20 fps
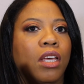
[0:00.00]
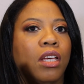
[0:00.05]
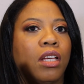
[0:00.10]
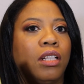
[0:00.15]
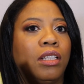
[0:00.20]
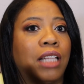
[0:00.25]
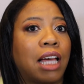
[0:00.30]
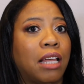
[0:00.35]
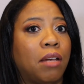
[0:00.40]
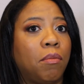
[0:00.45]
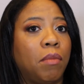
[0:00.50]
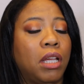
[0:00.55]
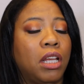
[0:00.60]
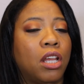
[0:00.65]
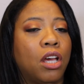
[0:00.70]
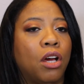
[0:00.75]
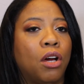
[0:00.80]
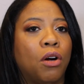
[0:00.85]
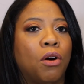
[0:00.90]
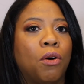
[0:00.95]
letting me
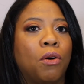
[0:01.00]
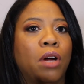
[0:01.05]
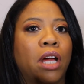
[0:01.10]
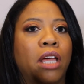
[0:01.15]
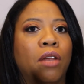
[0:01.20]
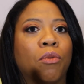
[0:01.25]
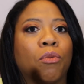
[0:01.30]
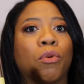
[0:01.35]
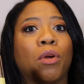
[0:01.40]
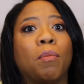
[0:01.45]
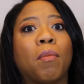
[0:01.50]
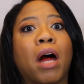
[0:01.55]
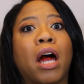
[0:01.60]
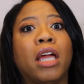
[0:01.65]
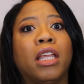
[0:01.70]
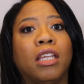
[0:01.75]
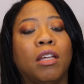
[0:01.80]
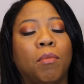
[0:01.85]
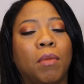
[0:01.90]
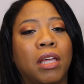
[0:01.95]
know and
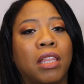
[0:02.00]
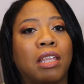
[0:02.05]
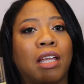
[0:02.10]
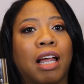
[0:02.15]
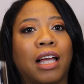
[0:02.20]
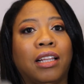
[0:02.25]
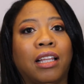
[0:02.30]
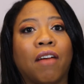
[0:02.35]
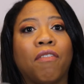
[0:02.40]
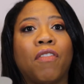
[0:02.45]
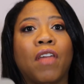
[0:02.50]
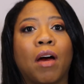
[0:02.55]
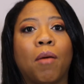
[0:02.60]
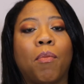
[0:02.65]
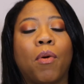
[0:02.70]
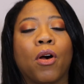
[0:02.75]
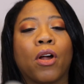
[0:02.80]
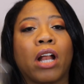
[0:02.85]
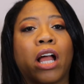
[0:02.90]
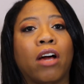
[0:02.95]
reminding me that I left
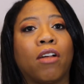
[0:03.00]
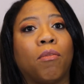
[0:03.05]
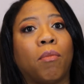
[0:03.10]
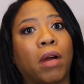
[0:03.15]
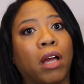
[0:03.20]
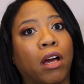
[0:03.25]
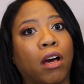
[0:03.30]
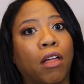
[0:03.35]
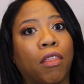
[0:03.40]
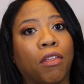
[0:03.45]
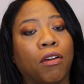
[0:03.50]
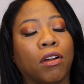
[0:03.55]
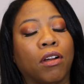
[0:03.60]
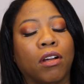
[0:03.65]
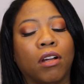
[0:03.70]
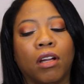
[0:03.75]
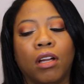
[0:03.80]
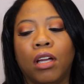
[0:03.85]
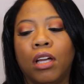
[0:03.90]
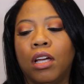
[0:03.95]
that part out of my
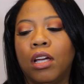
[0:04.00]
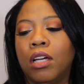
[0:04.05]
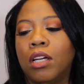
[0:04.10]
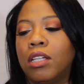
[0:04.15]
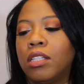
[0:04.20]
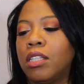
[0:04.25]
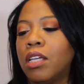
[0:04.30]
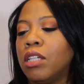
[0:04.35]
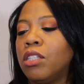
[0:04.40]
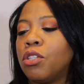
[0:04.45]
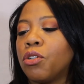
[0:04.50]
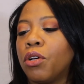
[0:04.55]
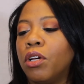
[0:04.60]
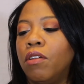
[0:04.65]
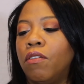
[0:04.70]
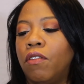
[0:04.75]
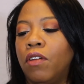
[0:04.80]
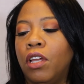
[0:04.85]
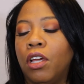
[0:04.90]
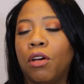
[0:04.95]
other
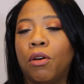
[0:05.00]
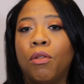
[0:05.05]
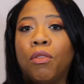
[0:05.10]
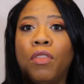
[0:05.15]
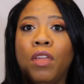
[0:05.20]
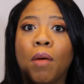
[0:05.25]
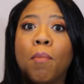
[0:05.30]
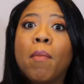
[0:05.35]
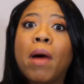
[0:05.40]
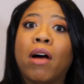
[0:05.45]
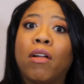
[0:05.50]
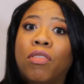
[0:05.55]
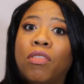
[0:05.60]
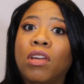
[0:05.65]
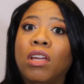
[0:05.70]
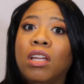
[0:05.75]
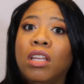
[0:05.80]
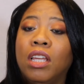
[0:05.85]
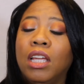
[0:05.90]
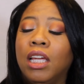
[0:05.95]
sunscreen video, the amount
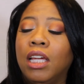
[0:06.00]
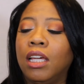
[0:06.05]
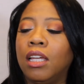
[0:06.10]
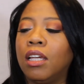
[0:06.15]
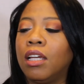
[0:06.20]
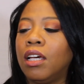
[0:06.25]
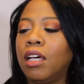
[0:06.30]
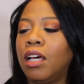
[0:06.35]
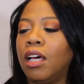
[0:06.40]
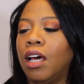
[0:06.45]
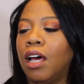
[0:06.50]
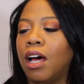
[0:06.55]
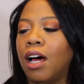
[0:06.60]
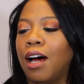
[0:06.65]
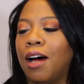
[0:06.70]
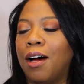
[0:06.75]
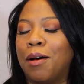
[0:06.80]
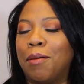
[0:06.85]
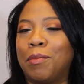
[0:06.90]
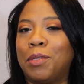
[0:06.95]
that you need.
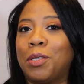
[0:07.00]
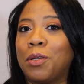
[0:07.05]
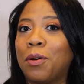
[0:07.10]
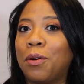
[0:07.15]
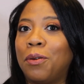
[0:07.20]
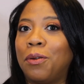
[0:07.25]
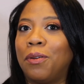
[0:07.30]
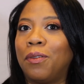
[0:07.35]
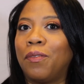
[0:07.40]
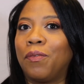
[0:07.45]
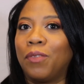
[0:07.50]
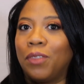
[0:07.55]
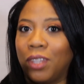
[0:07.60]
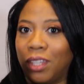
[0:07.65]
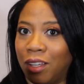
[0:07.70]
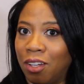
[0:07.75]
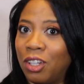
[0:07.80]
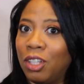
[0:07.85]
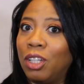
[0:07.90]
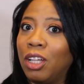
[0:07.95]
So
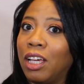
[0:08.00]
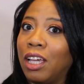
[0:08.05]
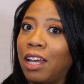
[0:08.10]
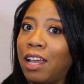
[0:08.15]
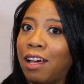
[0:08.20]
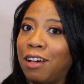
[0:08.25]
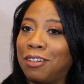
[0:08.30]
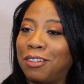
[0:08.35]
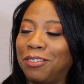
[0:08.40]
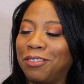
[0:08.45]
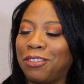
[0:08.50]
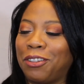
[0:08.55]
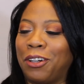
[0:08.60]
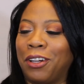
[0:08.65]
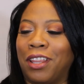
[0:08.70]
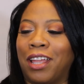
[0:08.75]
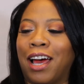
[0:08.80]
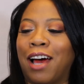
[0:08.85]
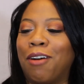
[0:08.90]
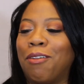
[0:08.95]
good looking out
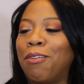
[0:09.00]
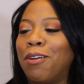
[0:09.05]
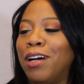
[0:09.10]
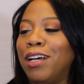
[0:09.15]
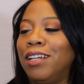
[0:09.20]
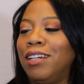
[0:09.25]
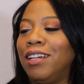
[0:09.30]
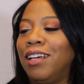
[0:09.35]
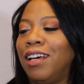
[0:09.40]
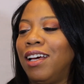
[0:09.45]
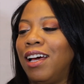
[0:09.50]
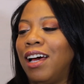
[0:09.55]
for that one.